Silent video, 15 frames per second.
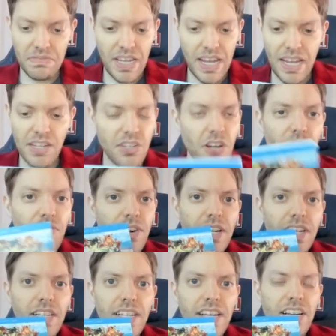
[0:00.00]
I'd go for
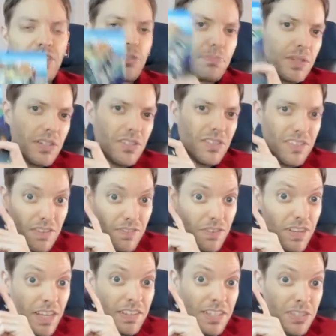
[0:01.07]
anything else. But if
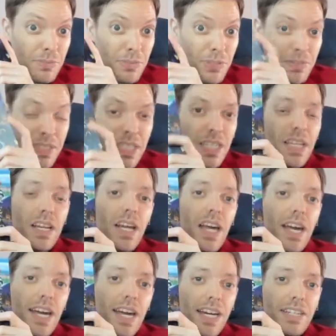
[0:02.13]
you like this movie
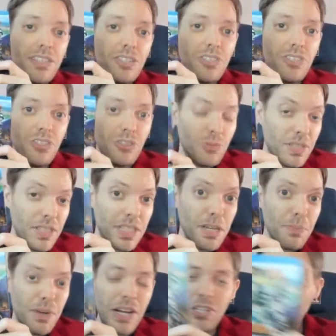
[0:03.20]
and you want to
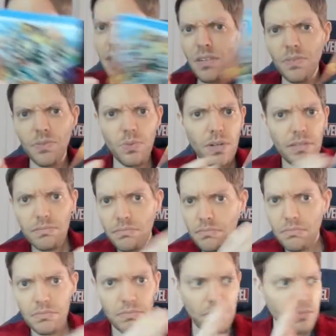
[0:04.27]
keep watching it, go for it.
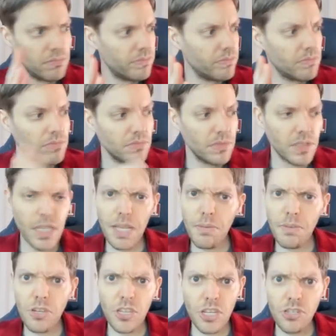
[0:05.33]

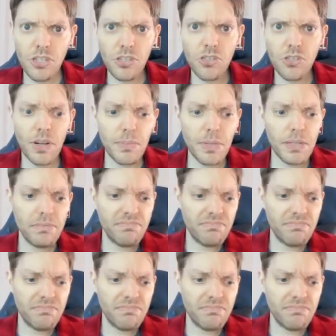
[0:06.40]
Get, get your enjoyment.